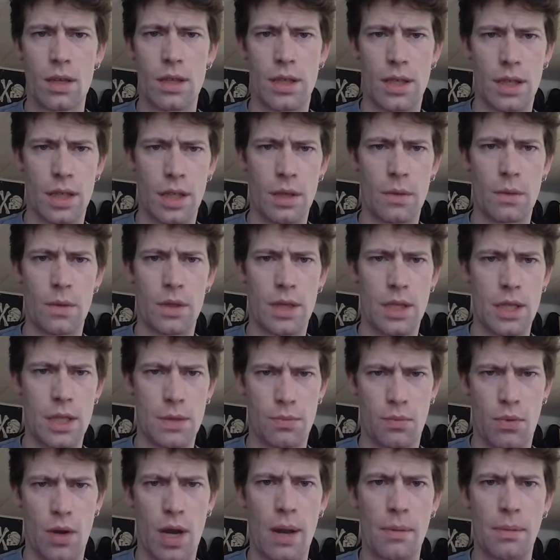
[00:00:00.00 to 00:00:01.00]
Dealing with
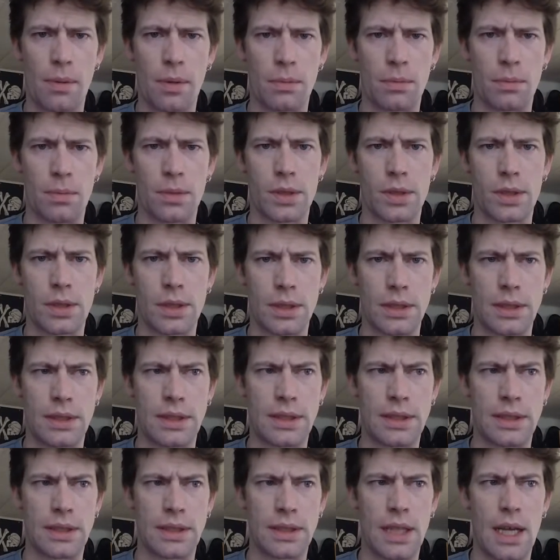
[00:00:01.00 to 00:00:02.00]
these problems
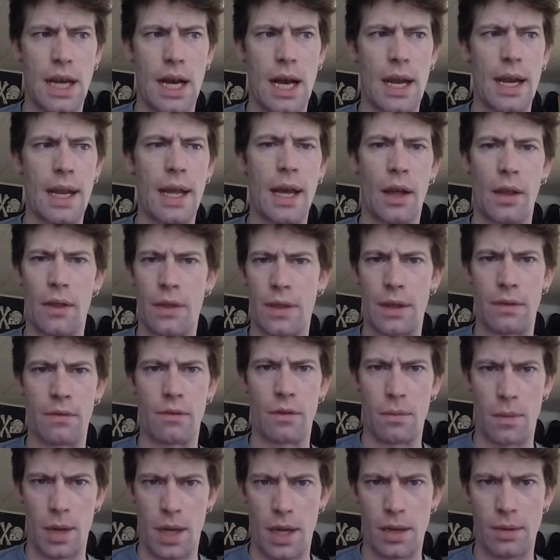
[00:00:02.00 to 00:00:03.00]
is not healthy
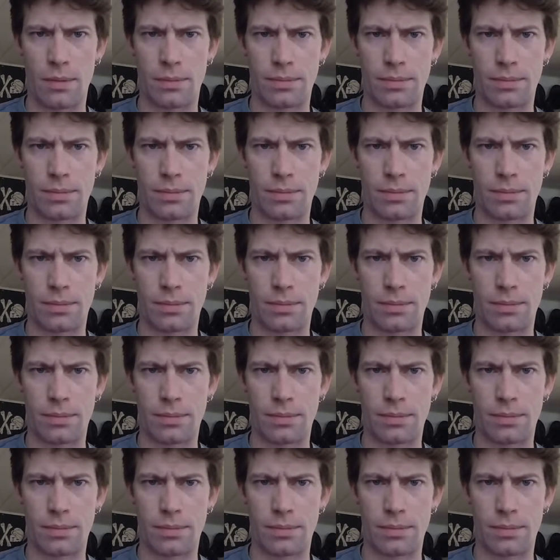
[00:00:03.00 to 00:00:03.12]
for me.